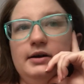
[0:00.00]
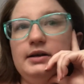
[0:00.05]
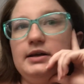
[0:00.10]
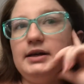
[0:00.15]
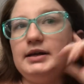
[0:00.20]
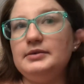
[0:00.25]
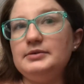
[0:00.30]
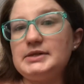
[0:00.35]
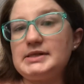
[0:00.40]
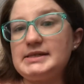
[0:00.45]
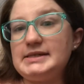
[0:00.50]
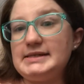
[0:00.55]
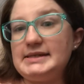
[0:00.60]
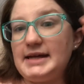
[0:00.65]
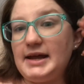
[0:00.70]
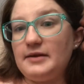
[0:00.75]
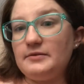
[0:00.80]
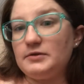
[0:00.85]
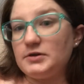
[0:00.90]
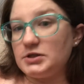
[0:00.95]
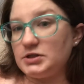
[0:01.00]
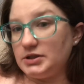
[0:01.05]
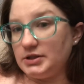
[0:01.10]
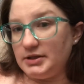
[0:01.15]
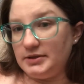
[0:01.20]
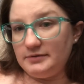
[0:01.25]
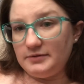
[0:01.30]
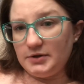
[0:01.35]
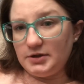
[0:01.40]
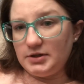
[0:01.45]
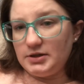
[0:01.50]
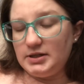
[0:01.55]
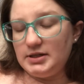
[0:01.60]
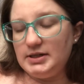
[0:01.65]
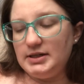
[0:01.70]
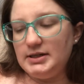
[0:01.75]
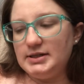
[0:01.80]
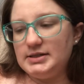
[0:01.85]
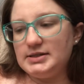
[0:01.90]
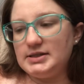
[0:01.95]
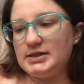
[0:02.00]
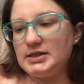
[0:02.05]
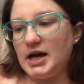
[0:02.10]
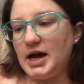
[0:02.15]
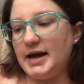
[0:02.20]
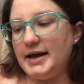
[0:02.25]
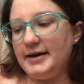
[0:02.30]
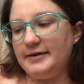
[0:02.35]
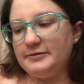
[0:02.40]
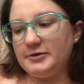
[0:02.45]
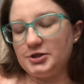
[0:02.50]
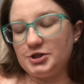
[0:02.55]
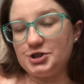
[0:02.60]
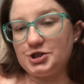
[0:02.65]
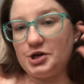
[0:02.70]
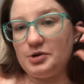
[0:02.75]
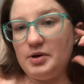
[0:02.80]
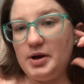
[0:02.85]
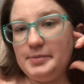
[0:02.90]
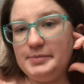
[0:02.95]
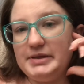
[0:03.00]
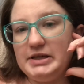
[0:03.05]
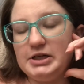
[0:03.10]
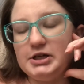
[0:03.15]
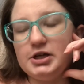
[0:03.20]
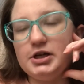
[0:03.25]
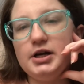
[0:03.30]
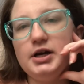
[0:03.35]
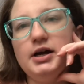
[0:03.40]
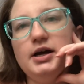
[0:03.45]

It was never delivered. It did not ever show up here.